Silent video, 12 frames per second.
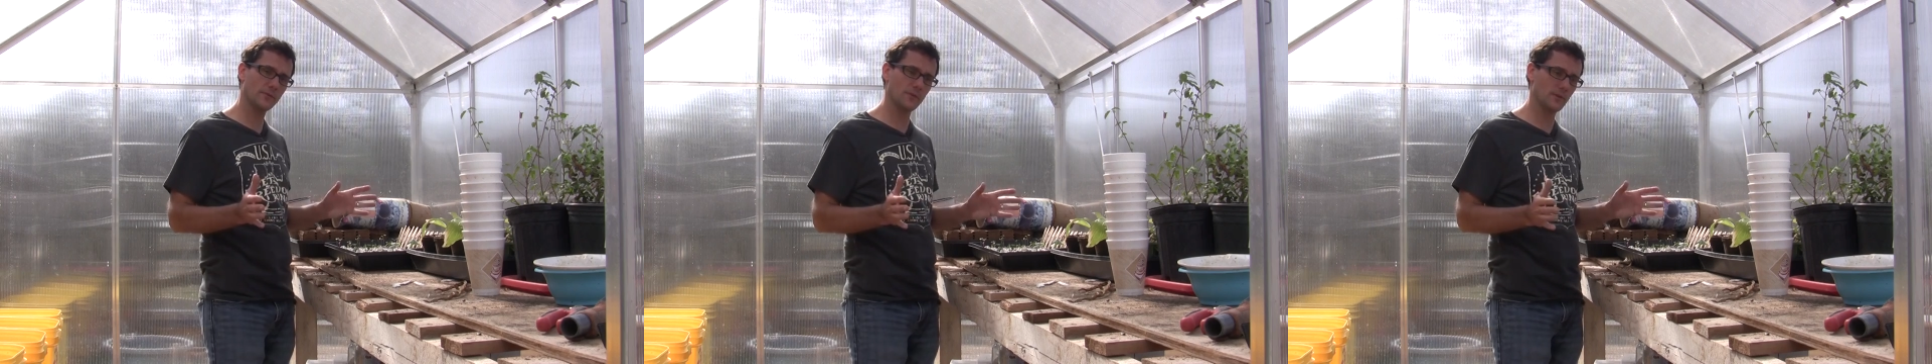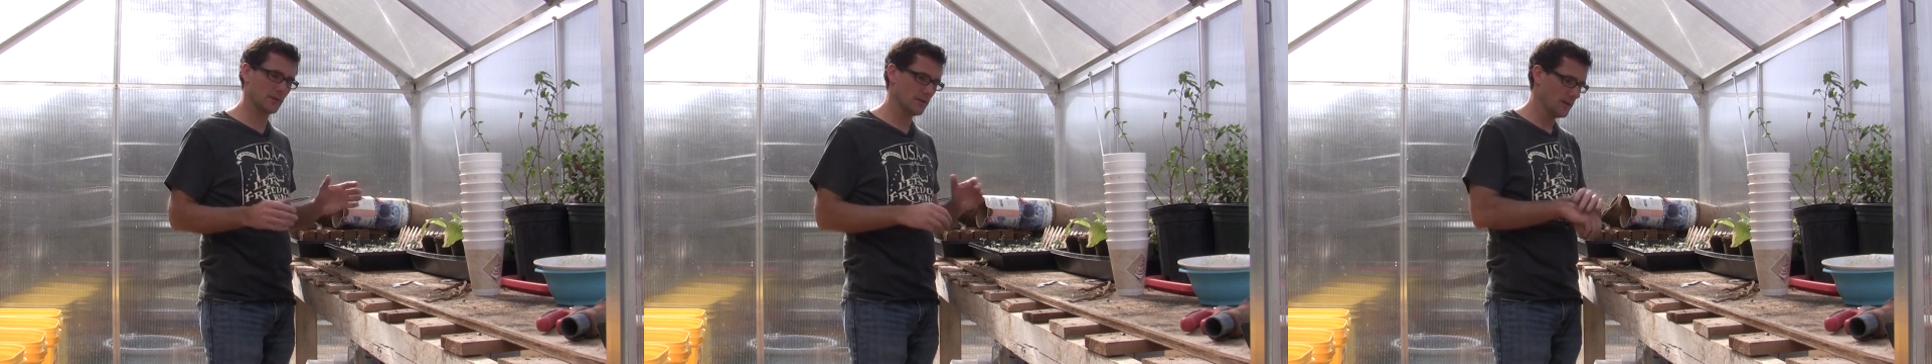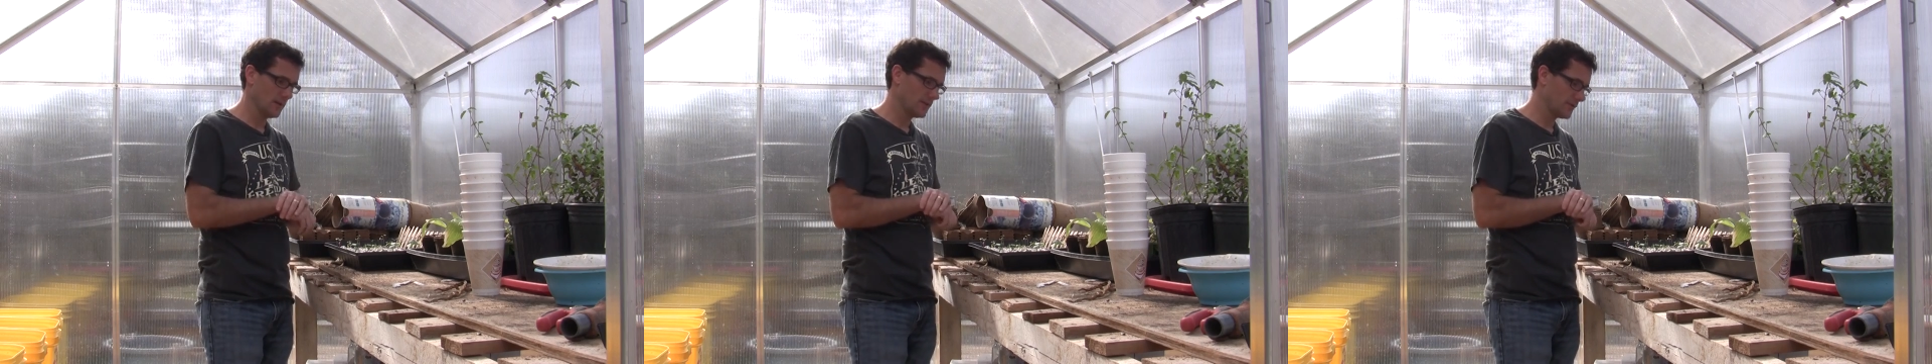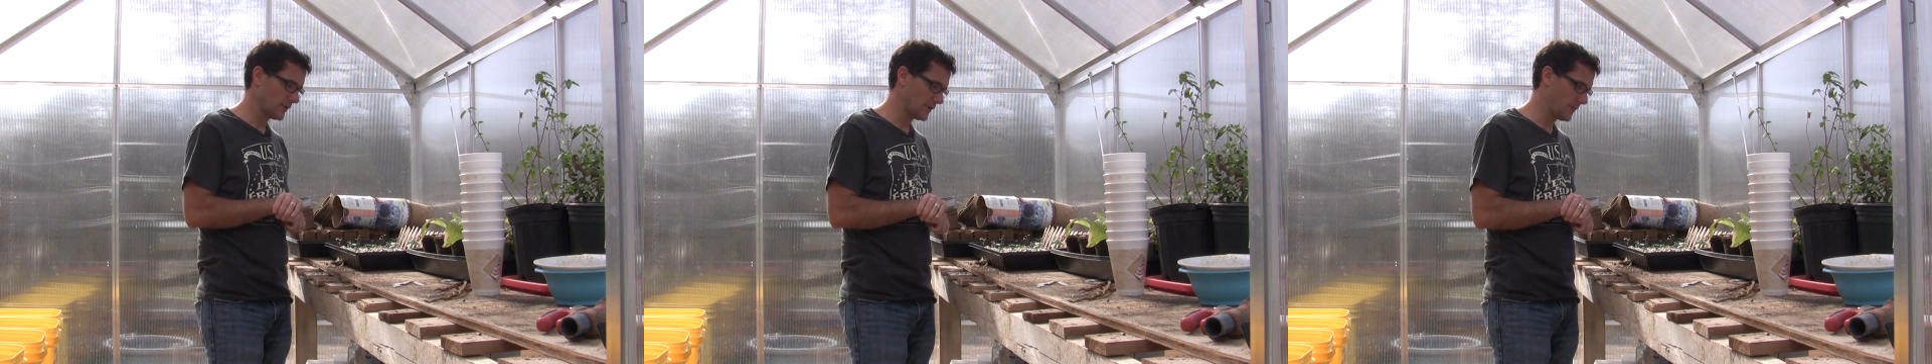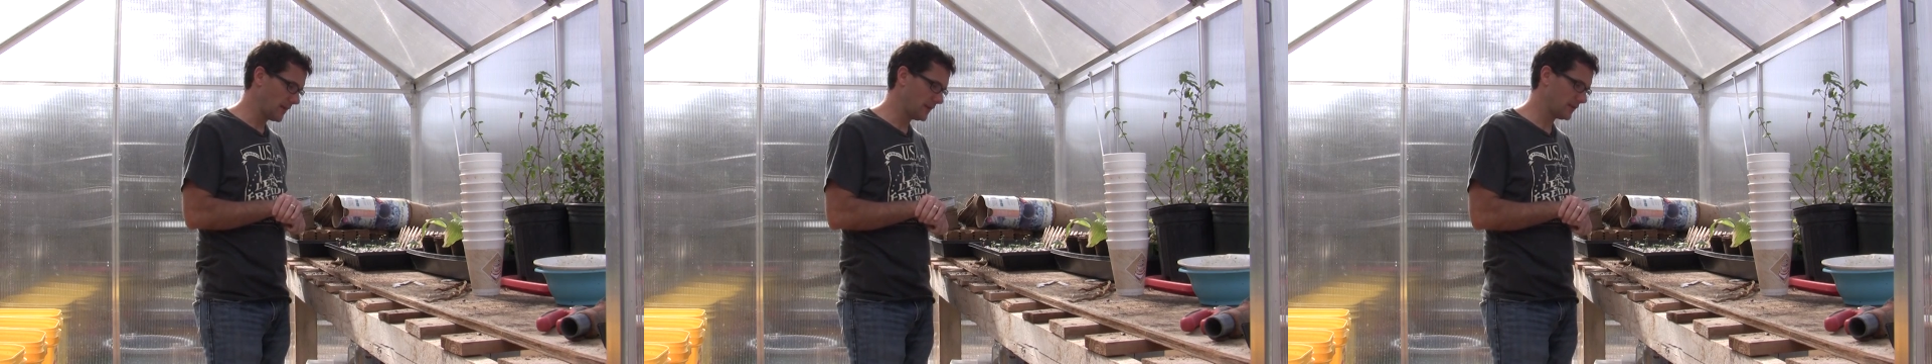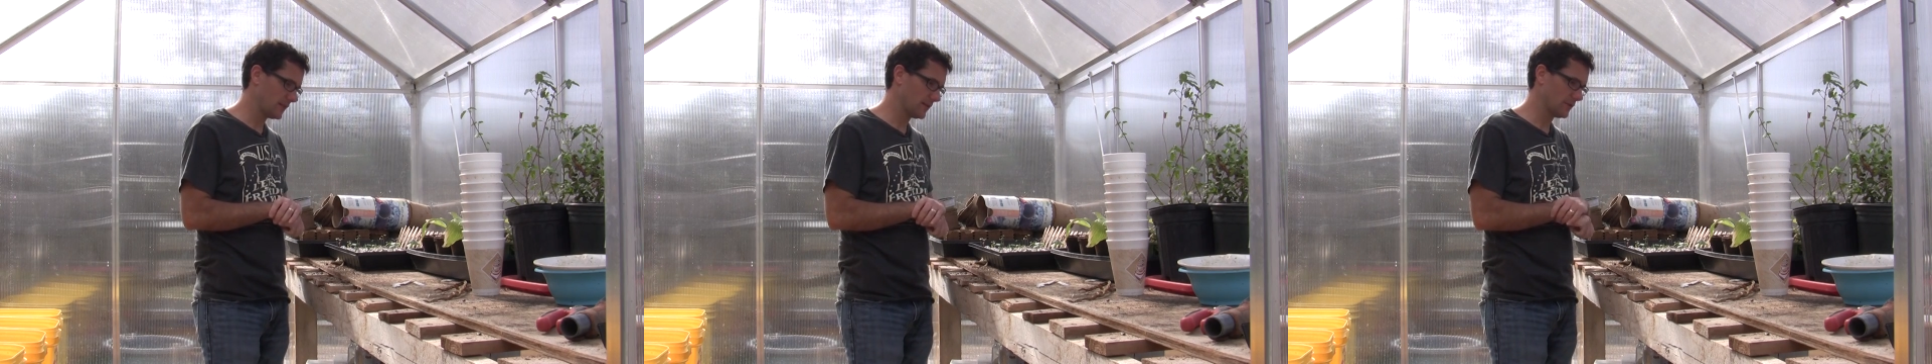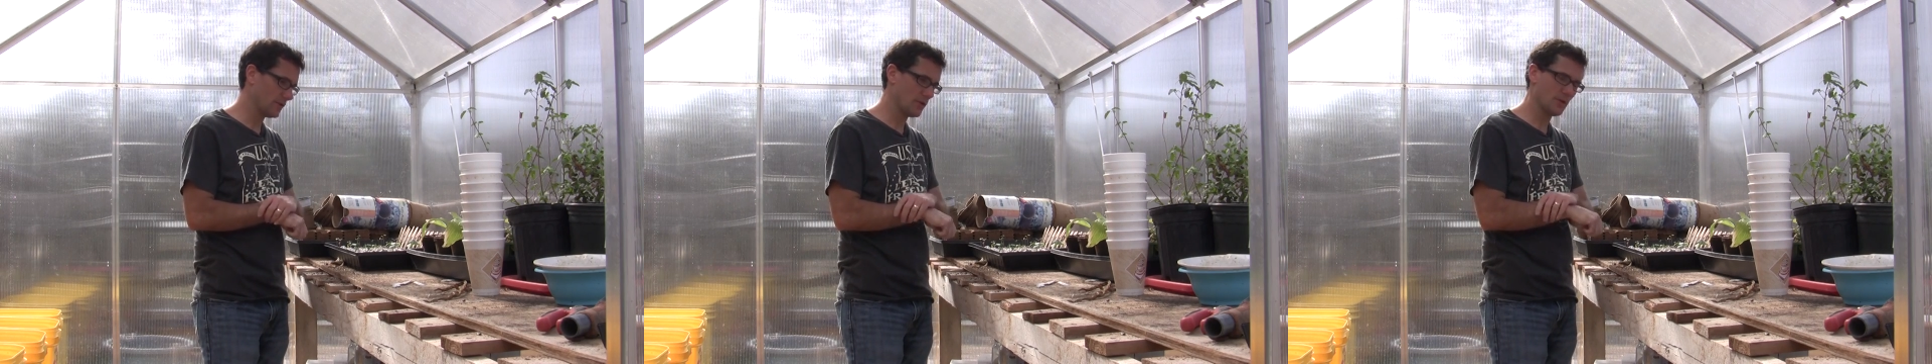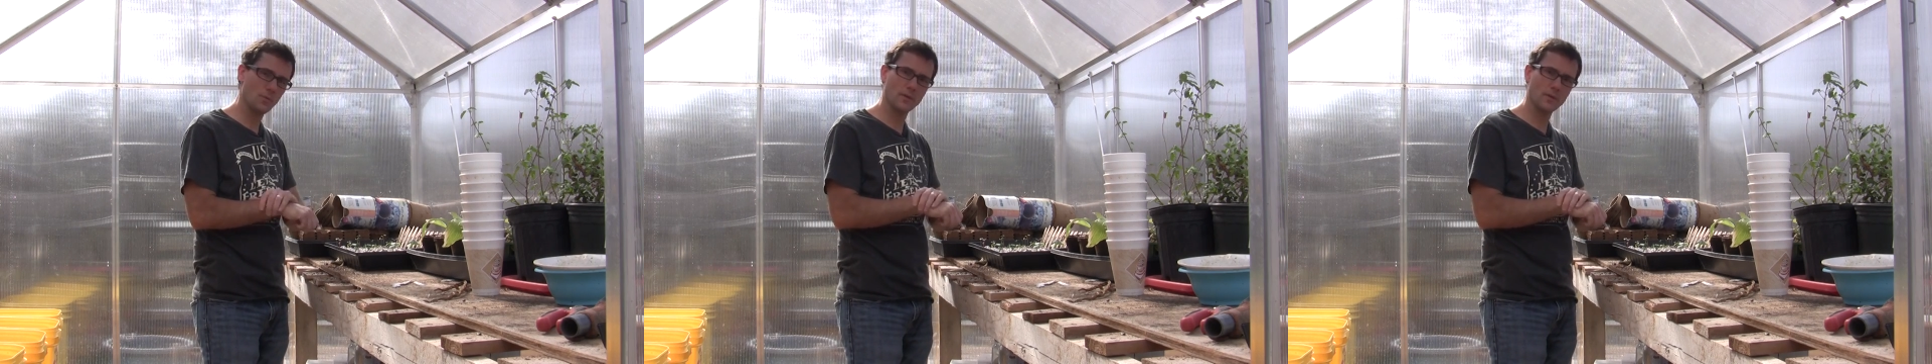for just a minute to show you